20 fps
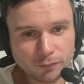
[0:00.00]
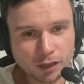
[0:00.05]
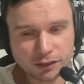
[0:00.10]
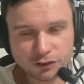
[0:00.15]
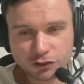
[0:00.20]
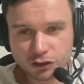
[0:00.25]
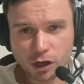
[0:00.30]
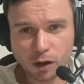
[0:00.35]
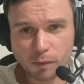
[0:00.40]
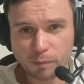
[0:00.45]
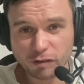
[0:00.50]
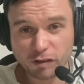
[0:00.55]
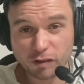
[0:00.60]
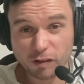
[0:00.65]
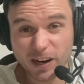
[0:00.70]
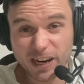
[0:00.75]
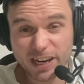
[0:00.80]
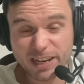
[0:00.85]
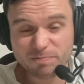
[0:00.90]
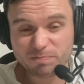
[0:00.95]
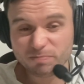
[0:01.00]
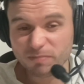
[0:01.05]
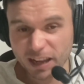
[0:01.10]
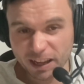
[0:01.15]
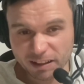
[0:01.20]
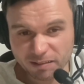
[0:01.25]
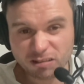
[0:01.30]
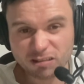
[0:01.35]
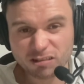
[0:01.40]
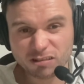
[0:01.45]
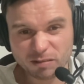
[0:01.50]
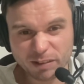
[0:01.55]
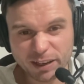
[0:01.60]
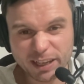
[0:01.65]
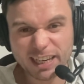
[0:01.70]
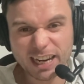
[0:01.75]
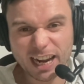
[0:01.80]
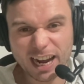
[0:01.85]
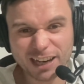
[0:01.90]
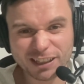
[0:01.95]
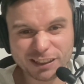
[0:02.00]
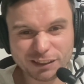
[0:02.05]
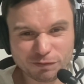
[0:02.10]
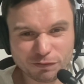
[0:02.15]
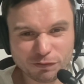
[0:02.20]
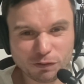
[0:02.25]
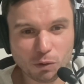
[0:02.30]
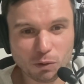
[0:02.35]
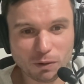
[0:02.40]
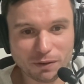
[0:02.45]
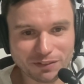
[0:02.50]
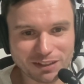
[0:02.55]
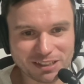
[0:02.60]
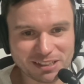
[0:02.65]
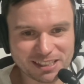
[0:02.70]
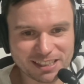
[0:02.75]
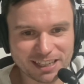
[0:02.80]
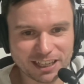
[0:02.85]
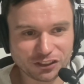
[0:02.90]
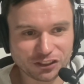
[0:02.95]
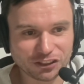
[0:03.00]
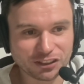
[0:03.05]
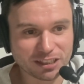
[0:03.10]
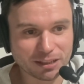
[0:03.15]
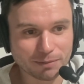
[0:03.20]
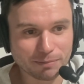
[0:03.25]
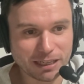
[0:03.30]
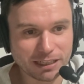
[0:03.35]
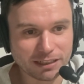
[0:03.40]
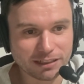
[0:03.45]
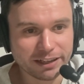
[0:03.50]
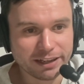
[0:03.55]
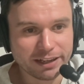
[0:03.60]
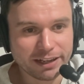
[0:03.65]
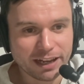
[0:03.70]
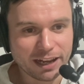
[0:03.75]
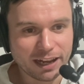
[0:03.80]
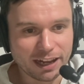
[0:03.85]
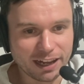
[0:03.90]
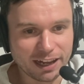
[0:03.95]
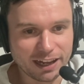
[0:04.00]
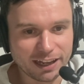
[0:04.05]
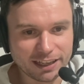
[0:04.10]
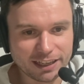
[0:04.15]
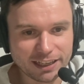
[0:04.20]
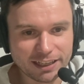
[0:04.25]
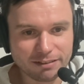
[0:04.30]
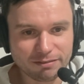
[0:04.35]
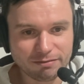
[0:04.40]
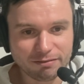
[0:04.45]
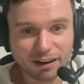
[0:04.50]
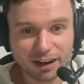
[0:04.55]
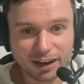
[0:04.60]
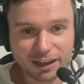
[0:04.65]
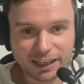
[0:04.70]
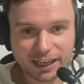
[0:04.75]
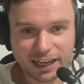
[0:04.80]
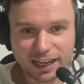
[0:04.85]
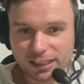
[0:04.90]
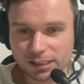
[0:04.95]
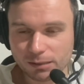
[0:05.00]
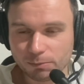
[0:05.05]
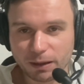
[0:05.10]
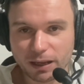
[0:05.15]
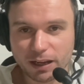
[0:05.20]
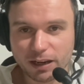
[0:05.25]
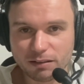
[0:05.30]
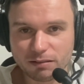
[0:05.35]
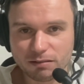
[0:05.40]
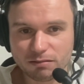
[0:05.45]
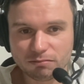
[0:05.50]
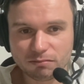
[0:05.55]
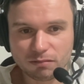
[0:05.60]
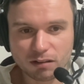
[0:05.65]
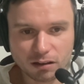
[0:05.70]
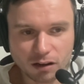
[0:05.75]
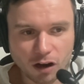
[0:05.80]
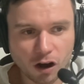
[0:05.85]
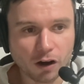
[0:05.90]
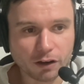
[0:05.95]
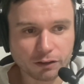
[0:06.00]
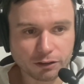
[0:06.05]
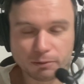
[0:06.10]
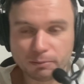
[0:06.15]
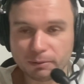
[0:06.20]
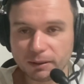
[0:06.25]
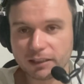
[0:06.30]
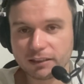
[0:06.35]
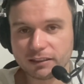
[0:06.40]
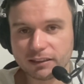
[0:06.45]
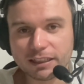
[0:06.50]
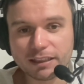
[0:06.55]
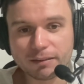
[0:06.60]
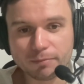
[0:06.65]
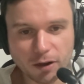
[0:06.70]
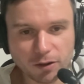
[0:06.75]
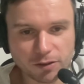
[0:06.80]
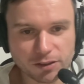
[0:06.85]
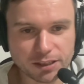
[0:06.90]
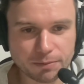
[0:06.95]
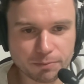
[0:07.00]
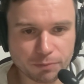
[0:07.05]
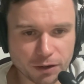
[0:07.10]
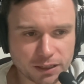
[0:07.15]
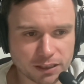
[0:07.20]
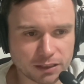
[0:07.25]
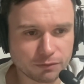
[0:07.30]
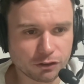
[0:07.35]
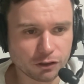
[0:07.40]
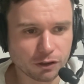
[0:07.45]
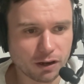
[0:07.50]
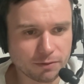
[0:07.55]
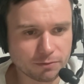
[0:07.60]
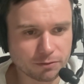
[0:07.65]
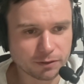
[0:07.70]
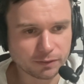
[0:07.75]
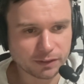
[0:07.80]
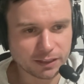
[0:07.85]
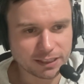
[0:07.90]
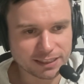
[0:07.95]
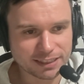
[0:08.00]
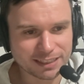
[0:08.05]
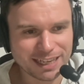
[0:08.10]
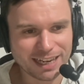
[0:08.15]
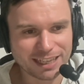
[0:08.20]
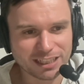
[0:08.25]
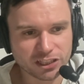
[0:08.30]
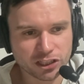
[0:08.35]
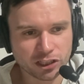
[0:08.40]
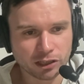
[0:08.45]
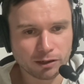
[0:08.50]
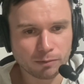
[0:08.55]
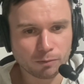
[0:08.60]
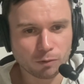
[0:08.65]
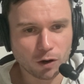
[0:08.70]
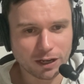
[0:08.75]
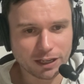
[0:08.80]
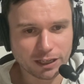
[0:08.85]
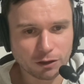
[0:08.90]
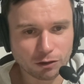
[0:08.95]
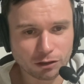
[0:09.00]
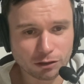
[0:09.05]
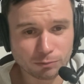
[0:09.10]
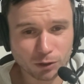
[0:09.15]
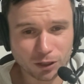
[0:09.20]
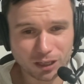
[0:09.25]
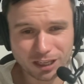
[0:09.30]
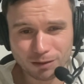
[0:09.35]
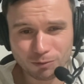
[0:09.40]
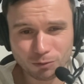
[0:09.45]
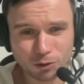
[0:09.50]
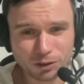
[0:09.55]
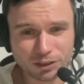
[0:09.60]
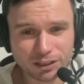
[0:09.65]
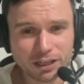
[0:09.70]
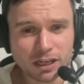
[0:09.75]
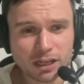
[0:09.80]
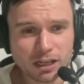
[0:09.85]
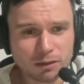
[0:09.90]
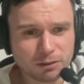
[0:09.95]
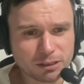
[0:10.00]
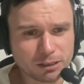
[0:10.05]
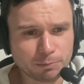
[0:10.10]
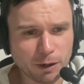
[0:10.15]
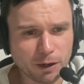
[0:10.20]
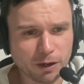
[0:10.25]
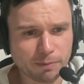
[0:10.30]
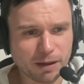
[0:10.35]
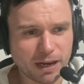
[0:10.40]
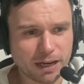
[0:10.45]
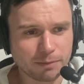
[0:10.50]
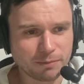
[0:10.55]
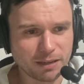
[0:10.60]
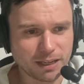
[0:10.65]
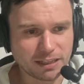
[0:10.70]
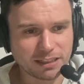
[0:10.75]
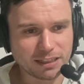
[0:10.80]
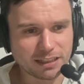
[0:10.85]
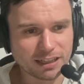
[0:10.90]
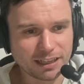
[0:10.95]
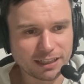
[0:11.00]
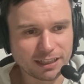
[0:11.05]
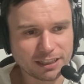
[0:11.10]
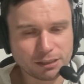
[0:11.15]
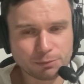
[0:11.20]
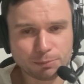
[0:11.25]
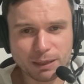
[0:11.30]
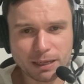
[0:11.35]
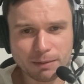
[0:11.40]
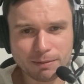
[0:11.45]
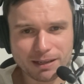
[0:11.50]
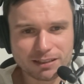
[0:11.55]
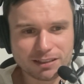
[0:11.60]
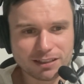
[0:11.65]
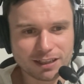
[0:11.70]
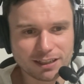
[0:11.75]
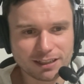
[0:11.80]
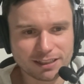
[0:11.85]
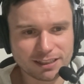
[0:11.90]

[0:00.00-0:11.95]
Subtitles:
Top 3 in 3 out of 4 of the sessions. I mean, he really has been arguably the most impressive driver of this test, showing why he got the rookie award. We spoke about him yesterday. Let's speak about Dennis